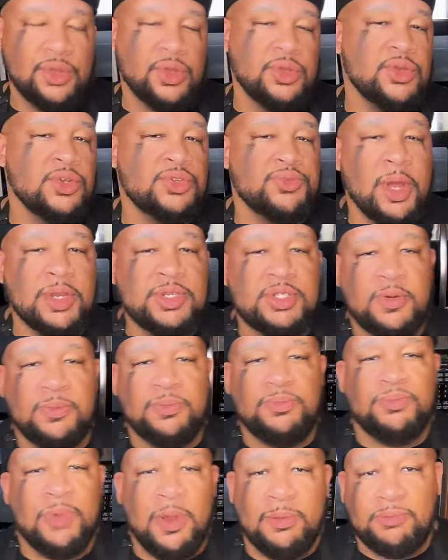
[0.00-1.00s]
You can use
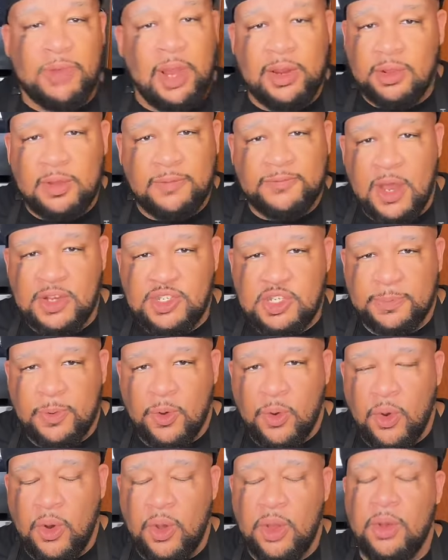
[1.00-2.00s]
regular
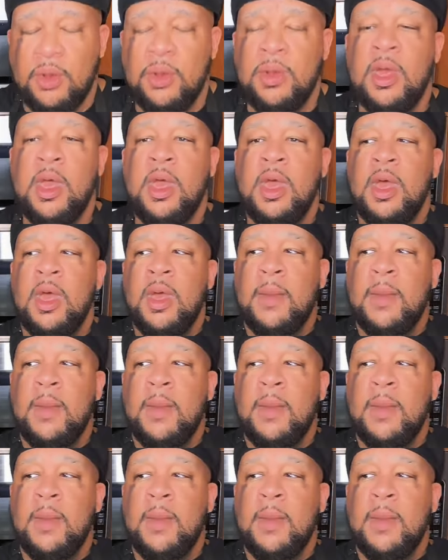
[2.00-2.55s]
vegetable oil,